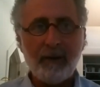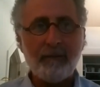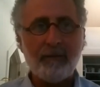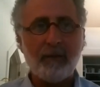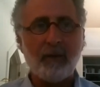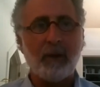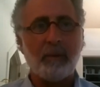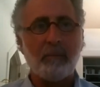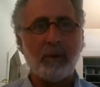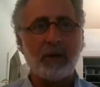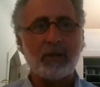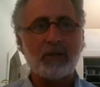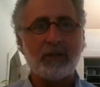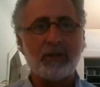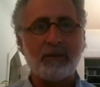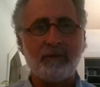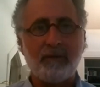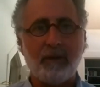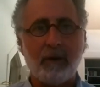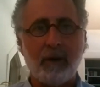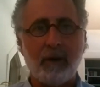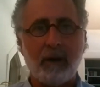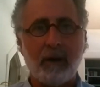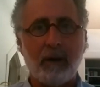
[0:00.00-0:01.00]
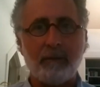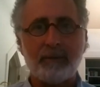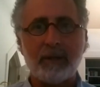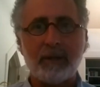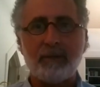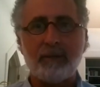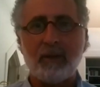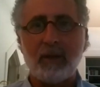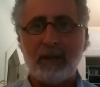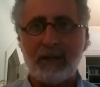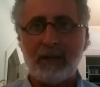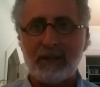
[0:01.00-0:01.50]
very much involved
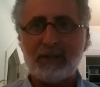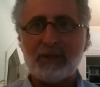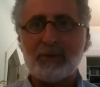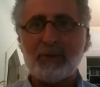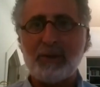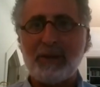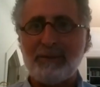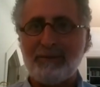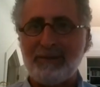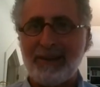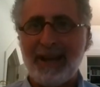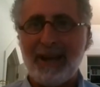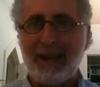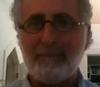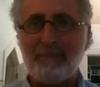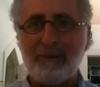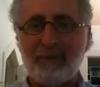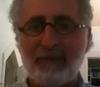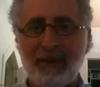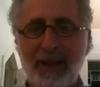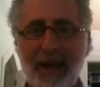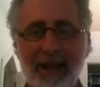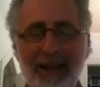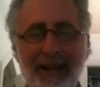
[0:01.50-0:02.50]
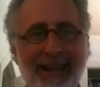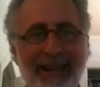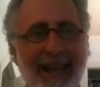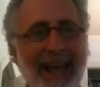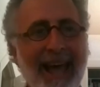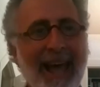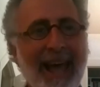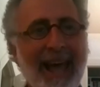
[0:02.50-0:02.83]
in the history of Napa Valley.